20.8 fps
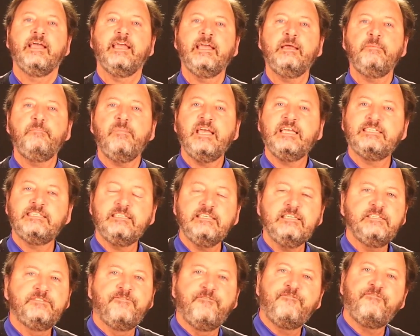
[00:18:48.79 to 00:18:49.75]
It makes
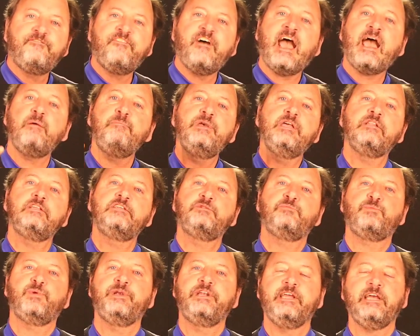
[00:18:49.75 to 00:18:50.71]
these fabulous
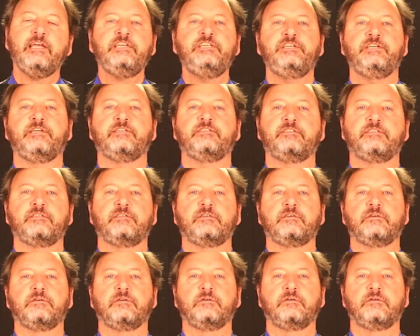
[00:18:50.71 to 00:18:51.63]
predictions.